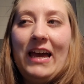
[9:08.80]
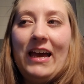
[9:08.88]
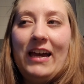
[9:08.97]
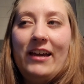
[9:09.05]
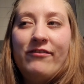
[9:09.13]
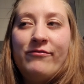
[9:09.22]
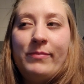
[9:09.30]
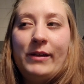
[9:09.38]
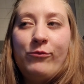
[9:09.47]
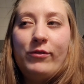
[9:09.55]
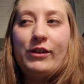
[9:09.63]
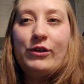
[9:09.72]
I've
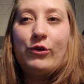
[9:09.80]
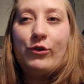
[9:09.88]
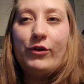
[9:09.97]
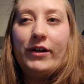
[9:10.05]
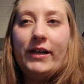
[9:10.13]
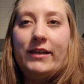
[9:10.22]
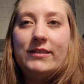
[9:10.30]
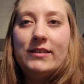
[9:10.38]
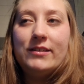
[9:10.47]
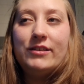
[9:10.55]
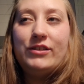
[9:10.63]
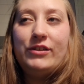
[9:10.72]
been with Corey
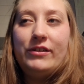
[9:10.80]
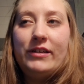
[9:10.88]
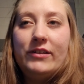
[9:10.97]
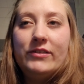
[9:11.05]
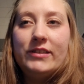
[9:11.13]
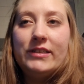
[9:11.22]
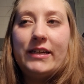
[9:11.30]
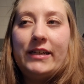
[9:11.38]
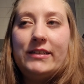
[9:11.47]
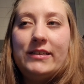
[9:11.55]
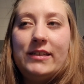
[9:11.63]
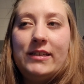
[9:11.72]
since
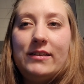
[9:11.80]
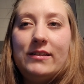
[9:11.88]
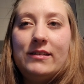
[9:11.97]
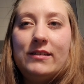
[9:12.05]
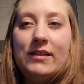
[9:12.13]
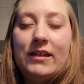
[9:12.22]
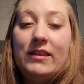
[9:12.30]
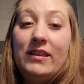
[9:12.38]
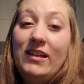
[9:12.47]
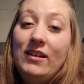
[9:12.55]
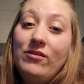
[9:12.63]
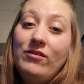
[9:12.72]
2019, and
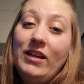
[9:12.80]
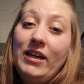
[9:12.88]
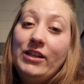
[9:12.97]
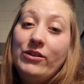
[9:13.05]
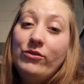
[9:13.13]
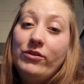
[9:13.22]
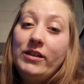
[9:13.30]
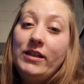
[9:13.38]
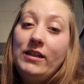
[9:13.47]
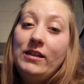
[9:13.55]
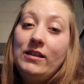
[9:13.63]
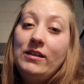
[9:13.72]
they don't like
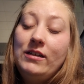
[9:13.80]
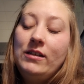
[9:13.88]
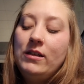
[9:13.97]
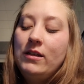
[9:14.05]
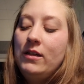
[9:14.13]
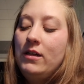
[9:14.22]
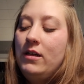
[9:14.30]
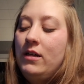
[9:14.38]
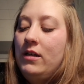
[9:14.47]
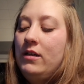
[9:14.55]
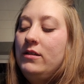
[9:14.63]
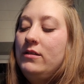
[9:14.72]
Corey.
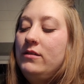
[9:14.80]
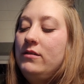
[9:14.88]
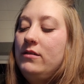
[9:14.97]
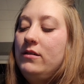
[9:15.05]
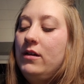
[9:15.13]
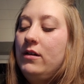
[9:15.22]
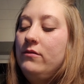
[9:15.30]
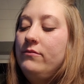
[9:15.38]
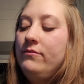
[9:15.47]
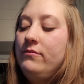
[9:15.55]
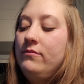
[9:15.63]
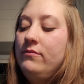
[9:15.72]
So,